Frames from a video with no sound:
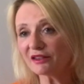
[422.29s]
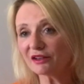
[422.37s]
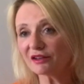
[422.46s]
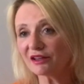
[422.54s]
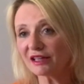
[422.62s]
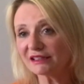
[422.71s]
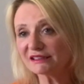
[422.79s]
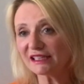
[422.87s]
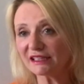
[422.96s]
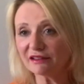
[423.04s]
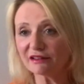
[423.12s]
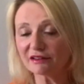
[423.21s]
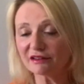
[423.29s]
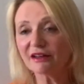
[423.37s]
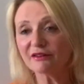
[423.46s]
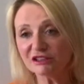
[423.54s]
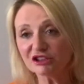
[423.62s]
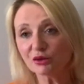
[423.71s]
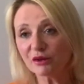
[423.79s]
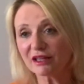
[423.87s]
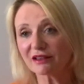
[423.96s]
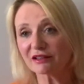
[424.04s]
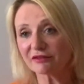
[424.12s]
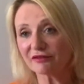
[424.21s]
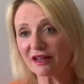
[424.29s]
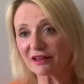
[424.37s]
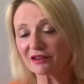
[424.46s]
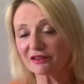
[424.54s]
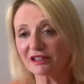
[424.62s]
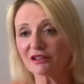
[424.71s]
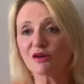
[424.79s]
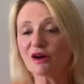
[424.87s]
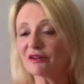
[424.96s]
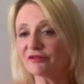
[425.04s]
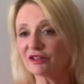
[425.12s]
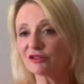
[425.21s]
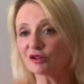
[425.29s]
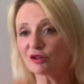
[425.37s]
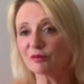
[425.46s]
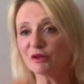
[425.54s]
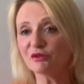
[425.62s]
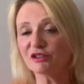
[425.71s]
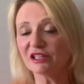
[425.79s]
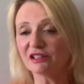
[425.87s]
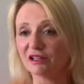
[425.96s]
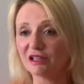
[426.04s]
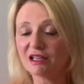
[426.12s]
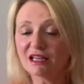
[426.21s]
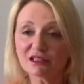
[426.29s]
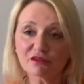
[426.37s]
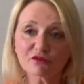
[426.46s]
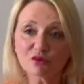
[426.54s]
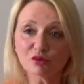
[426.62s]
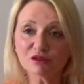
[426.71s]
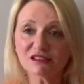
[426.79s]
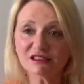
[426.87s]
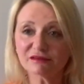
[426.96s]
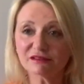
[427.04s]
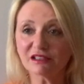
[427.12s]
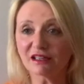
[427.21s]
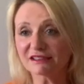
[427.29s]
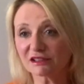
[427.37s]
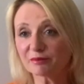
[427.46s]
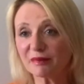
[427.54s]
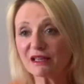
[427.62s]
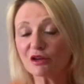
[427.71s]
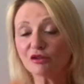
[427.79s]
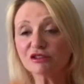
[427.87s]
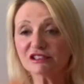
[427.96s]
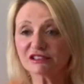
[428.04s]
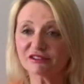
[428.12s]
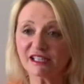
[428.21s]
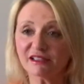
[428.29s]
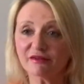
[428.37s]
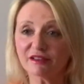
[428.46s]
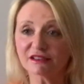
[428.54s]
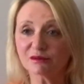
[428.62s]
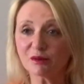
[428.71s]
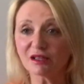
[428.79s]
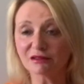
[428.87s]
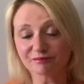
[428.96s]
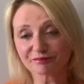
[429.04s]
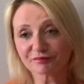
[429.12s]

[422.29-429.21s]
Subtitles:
that they're enjoying the fact that they're not having to commute in. And of course, you know, it's a big cost saving as well.